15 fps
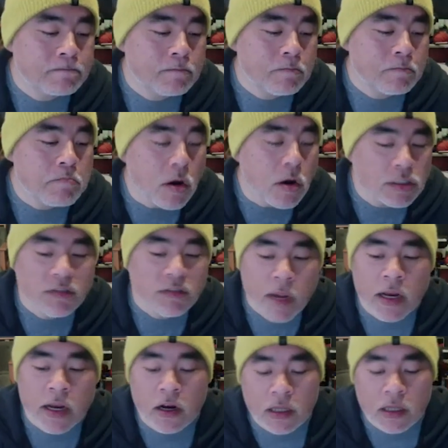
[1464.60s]
Most of
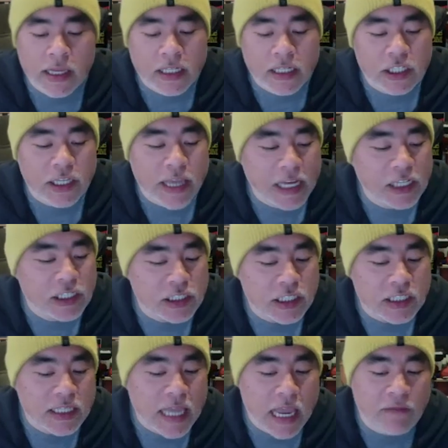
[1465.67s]
my early education
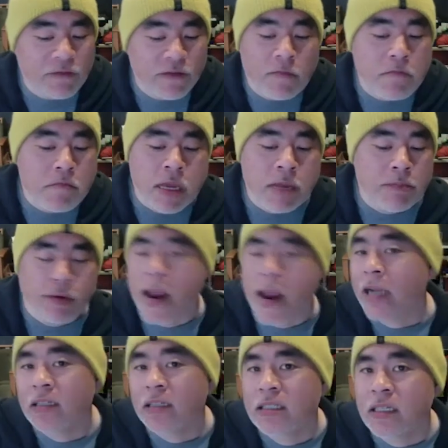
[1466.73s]
just came from me
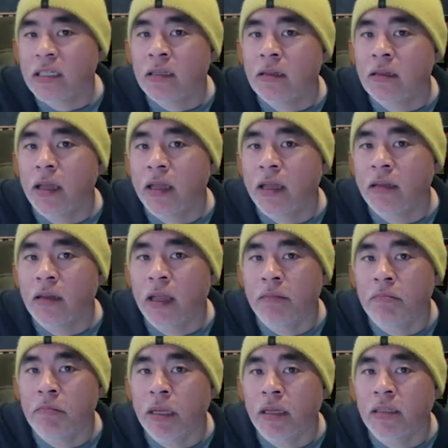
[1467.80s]
practicing
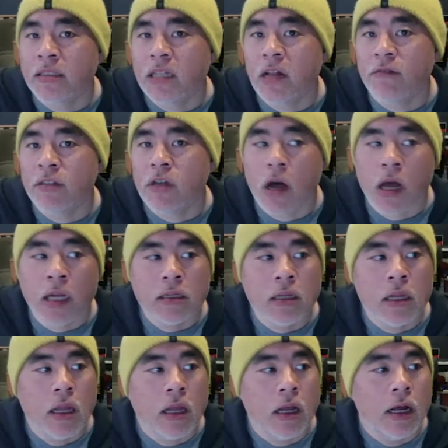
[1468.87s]
and being self-taught.
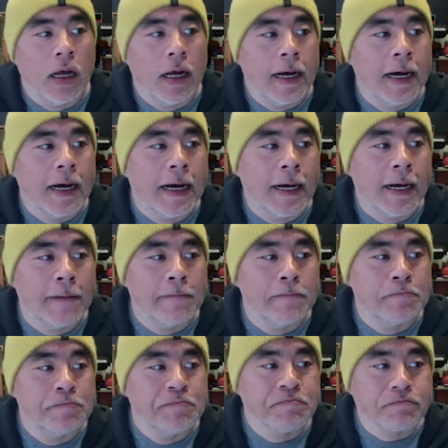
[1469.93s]

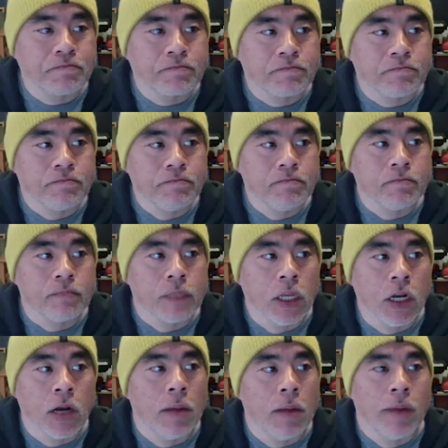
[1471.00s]

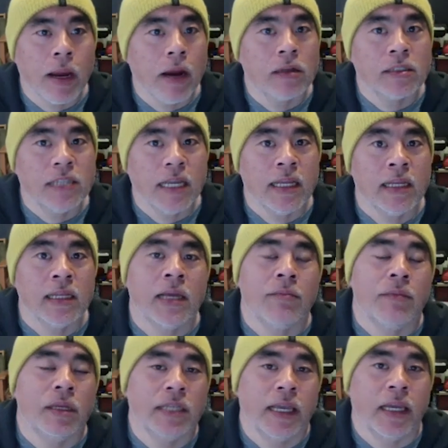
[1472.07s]
My parents, they didn't let
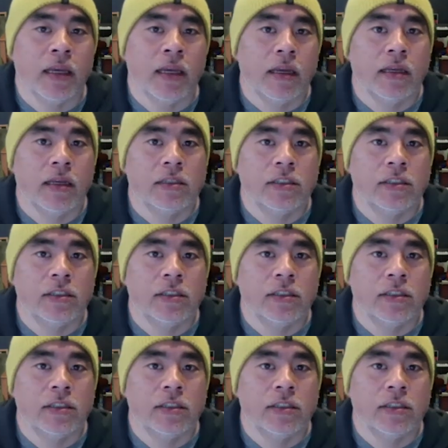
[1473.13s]
me take